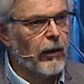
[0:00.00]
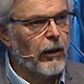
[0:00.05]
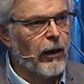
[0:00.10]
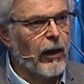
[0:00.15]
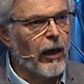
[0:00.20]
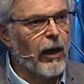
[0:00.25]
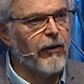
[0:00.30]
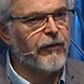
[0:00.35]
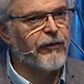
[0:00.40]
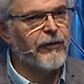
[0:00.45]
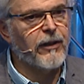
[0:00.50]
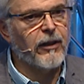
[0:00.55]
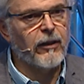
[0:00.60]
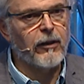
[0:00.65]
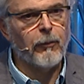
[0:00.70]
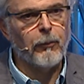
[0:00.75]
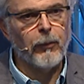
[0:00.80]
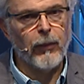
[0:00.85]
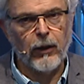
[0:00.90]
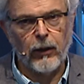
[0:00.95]
after the
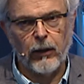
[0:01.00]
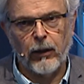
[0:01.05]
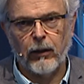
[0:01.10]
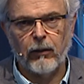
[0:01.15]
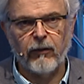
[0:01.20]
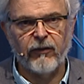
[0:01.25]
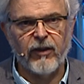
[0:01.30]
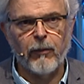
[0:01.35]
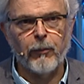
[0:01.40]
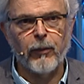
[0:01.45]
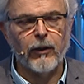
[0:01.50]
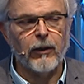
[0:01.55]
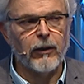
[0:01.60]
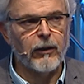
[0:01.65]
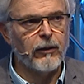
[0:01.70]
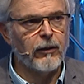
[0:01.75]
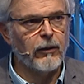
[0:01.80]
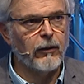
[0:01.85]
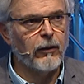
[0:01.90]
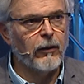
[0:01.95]
building of the part.
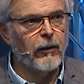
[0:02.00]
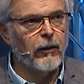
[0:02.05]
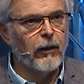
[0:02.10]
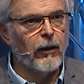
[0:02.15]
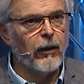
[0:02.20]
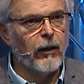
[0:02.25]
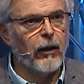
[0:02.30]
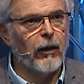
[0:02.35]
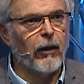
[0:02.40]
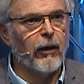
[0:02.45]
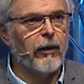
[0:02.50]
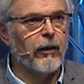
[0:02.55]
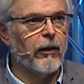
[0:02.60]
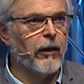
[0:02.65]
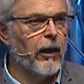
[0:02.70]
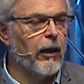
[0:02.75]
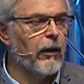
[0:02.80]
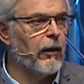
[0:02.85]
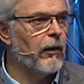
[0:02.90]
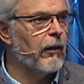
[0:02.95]

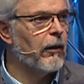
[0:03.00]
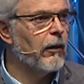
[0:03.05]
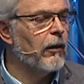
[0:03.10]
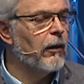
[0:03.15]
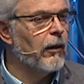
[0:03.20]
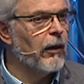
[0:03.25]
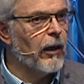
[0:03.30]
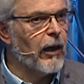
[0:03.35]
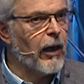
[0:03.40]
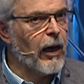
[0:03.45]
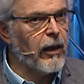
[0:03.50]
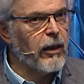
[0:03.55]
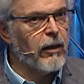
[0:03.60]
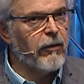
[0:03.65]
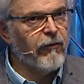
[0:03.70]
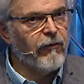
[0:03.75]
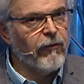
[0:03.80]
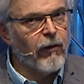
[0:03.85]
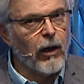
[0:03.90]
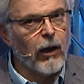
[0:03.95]
Then
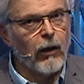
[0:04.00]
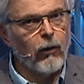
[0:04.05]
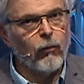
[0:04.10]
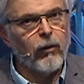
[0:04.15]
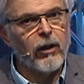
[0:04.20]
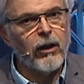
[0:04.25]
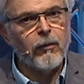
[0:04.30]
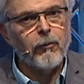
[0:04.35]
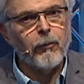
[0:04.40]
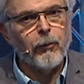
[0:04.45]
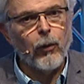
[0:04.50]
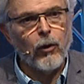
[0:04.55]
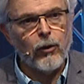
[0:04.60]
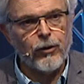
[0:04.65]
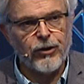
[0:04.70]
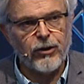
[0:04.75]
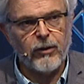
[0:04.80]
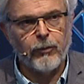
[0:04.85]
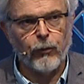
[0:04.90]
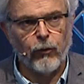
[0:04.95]
adding value in
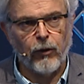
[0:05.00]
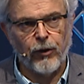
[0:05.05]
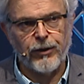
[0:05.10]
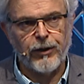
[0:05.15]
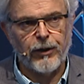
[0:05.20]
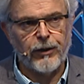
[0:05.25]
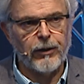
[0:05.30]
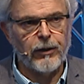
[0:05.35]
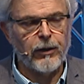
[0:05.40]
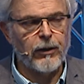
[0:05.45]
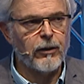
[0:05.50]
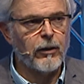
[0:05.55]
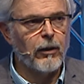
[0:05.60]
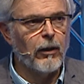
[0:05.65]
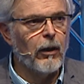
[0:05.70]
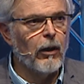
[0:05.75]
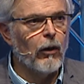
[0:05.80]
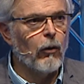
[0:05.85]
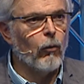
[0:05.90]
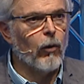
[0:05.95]
post-processes.
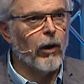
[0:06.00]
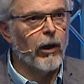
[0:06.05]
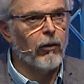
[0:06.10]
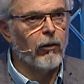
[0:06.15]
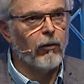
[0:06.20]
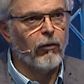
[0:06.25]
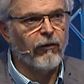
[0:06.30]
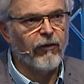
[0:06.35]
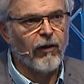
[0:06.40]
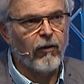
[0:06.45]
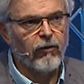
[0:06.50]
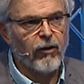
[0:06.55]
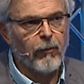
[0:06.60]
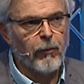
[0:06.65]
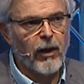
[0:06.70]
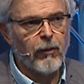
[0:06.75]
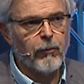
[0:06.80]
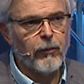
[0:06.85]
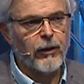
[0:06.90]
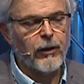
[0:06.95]
One of our
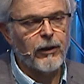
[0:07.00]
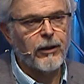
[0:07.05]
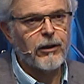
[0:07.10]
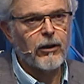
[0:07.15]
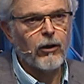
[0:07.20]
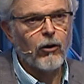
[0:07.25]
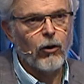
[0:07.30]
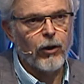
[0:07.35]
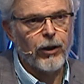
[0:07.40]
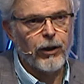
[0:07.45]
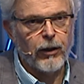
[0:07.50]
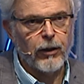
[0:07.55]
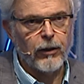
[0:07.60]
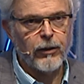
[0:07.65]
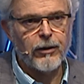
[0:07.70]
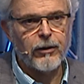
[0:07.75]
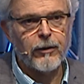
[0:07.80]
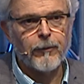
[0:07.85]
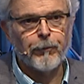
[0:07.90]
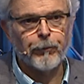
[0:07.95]
members,
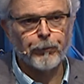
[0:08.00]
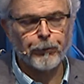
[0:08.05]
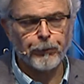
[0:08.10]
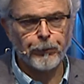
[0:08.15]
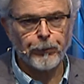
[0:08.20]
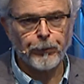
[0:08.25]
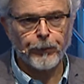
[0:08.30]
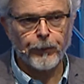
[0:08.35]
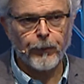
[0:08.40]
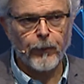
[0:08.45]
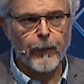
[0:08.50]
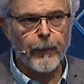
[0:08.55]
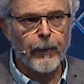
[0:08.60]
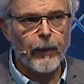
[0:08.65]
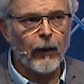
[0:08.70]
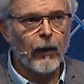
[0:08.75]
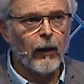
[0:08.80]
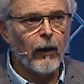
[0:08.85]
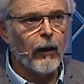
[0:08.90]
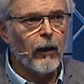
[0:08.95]
Cognex,
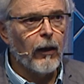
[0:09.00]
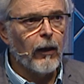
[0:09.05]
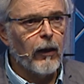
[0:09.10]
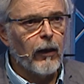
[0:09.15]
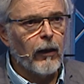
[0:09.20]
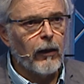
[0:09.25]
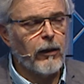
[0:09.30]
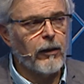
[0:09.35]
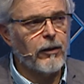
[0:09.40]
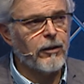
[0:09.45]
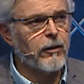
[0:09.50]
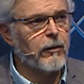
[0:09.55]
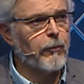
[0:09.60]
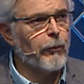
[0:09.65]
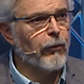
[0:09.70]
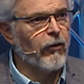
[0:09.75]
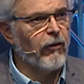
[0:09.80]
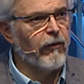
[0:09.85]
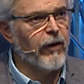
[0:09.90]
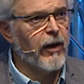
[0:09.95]
is
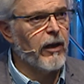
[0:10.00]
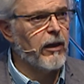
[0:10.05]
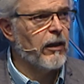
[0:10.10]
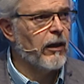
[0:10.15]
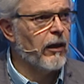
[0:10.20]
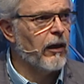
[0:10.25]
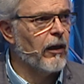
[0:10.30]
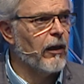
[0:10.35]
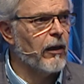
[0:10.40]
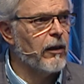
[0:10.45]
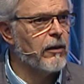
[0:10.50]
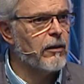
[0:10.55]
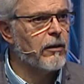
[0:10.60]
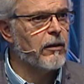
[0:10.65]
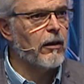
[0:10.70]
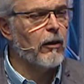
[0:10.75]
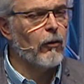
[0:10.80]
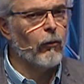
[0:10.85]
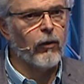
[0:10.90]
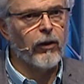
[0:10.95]
providing us
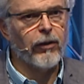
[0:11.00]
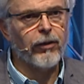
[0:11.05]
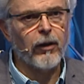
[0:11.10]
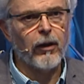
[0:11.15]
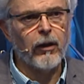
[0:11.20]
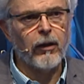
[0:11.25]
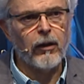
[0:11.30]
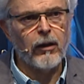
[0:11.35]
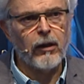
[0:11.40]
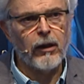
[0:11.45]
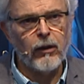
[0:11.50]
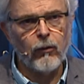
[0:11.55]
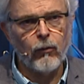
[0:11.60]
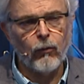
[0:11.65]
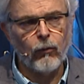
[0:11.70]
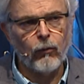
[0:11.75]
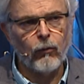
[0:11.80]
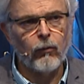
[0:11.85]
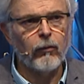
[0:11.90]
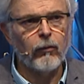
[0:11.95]
with new